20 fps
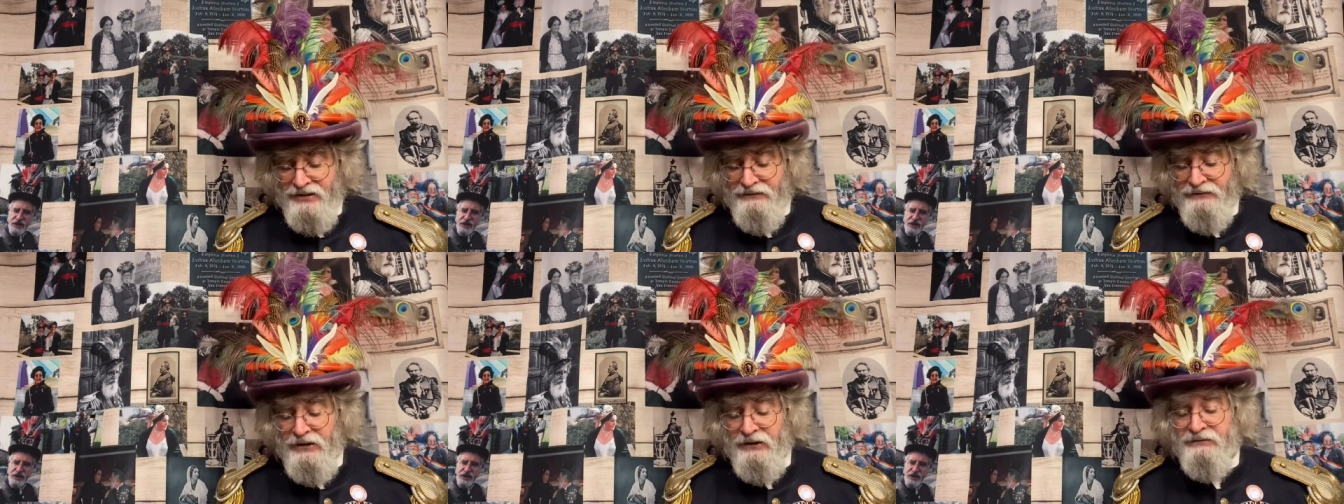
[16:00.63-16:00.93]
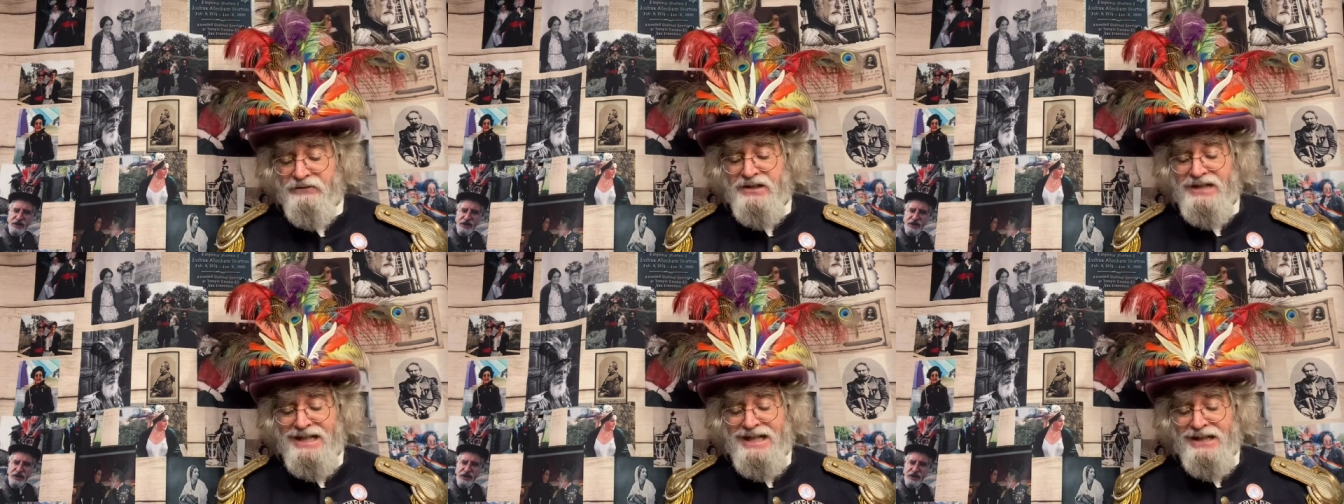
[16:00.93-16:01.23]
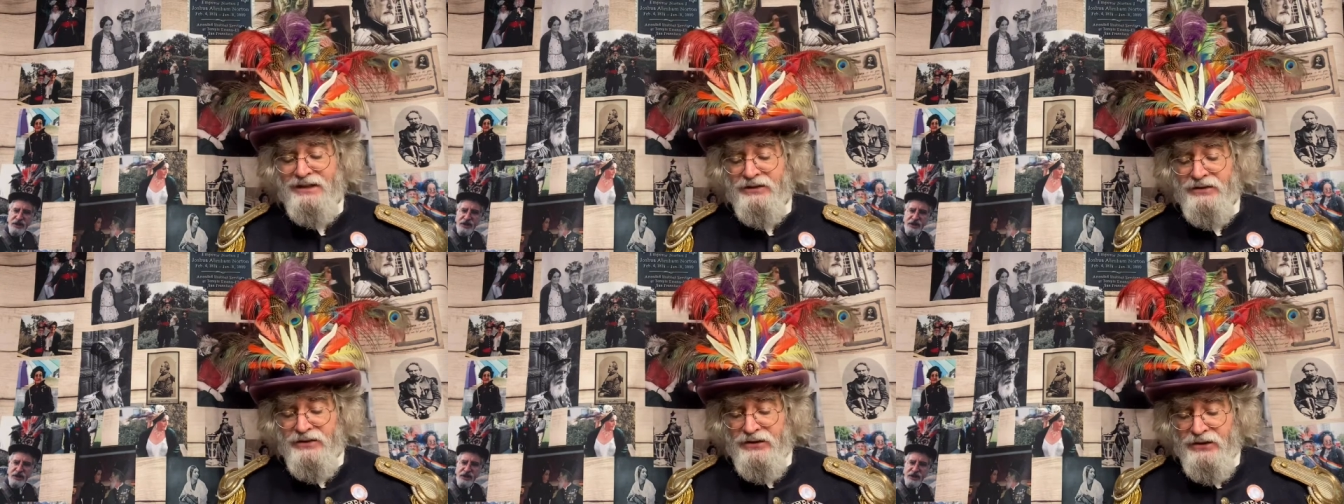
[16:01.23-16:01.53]

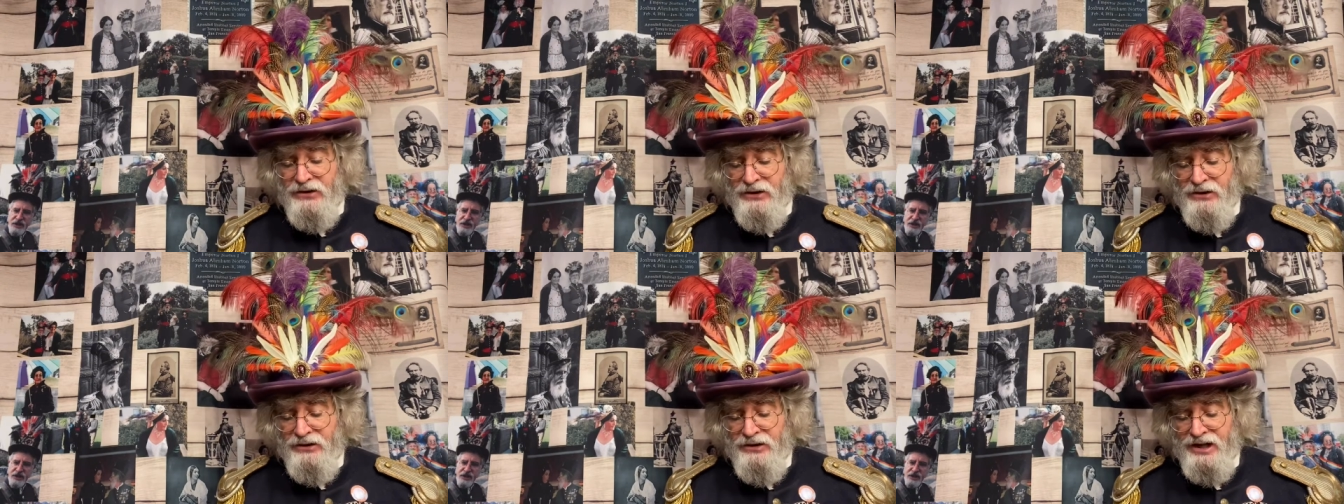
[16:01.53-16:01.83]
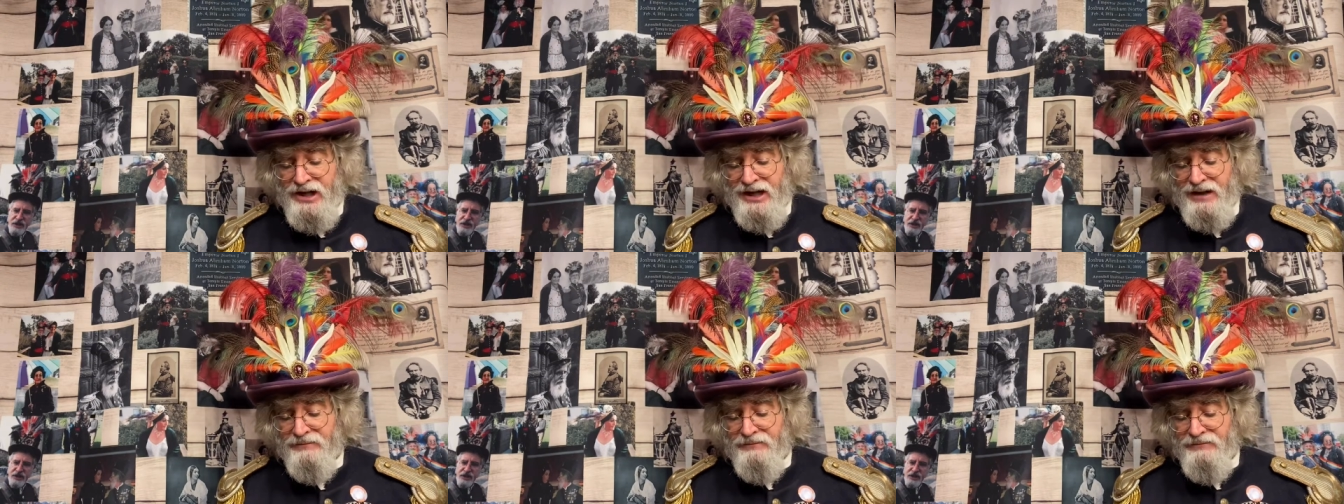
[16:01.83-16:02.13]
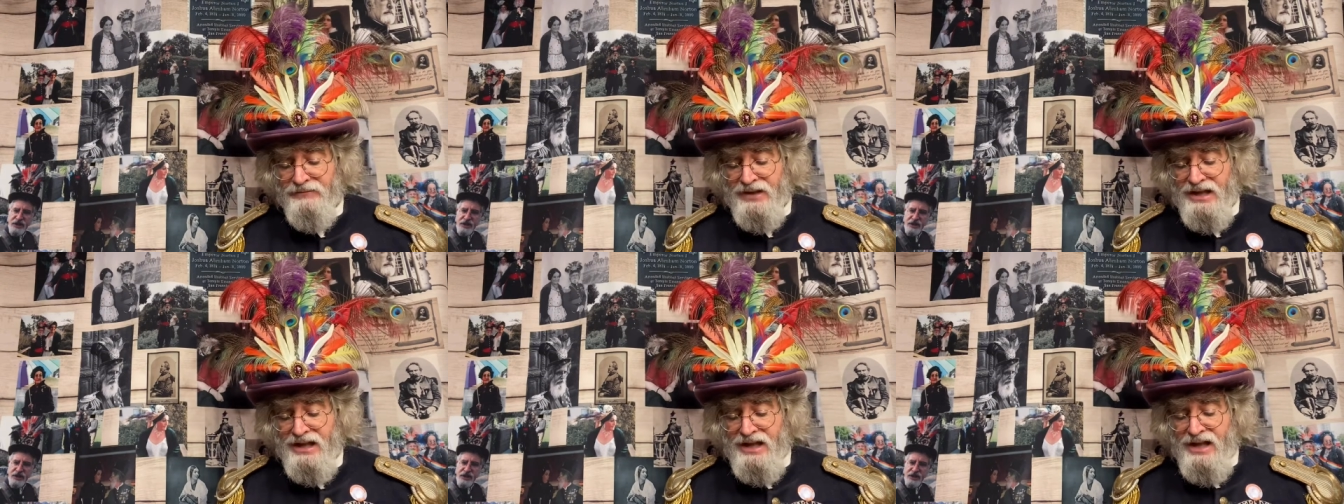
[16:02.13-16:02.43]
1530,
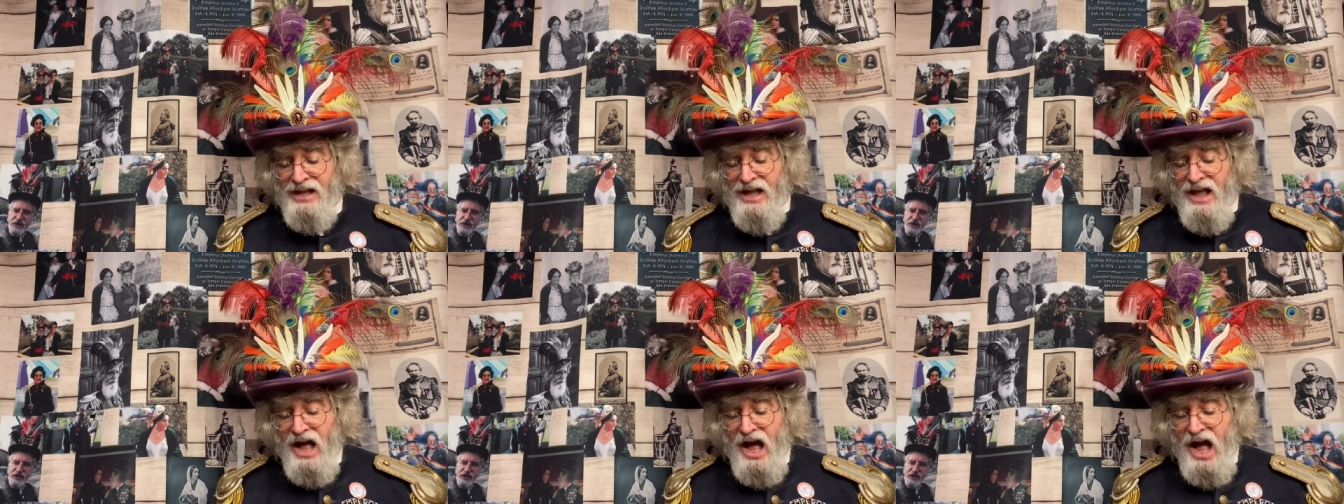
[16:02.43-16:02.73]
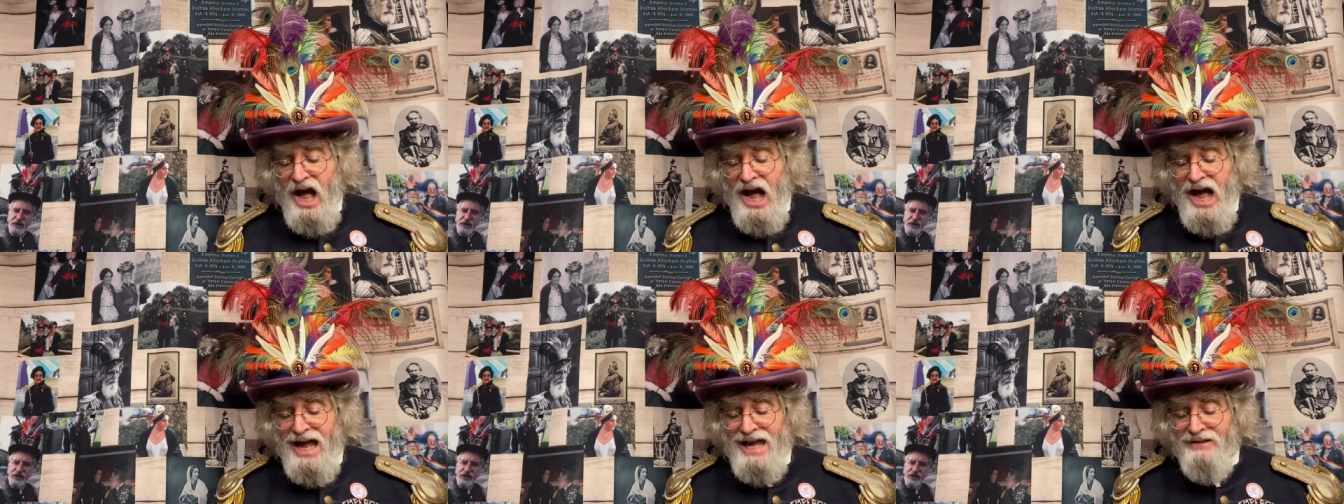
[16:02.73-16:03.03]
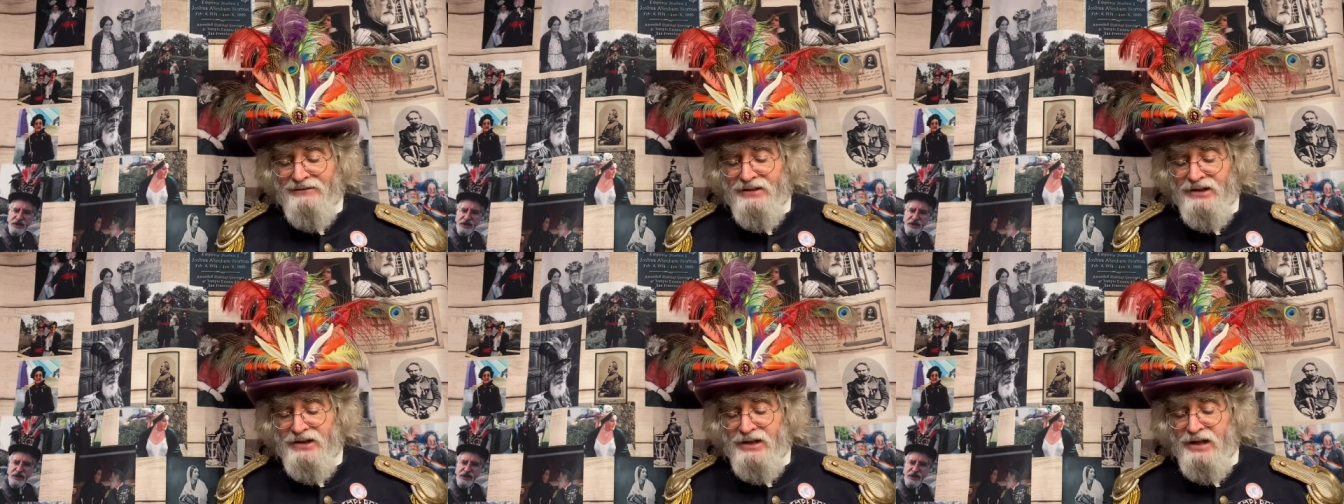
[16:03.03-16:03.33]

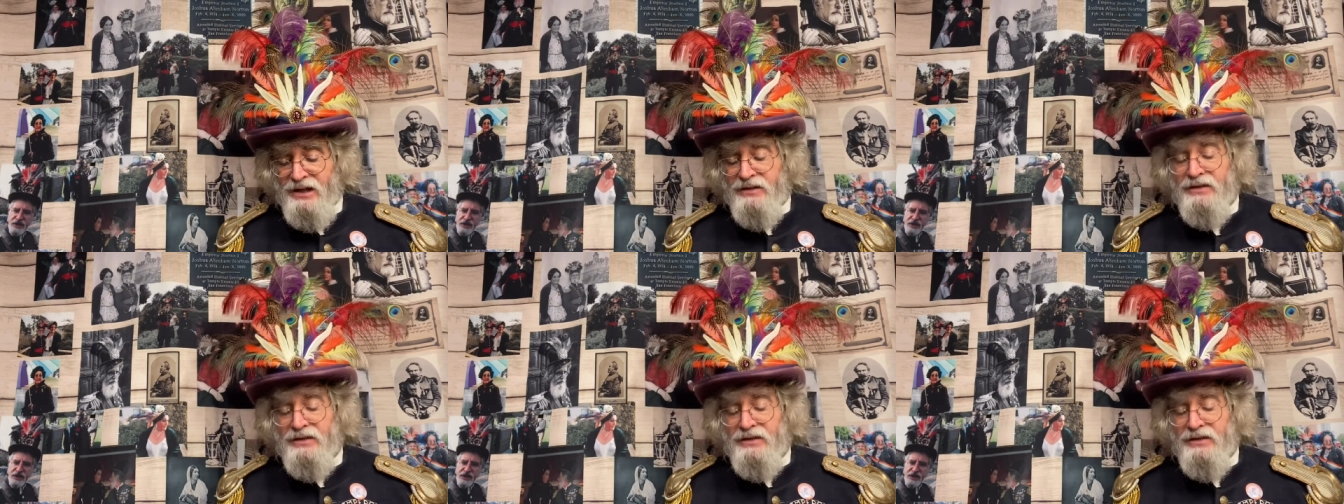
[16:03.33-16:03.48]
Ivan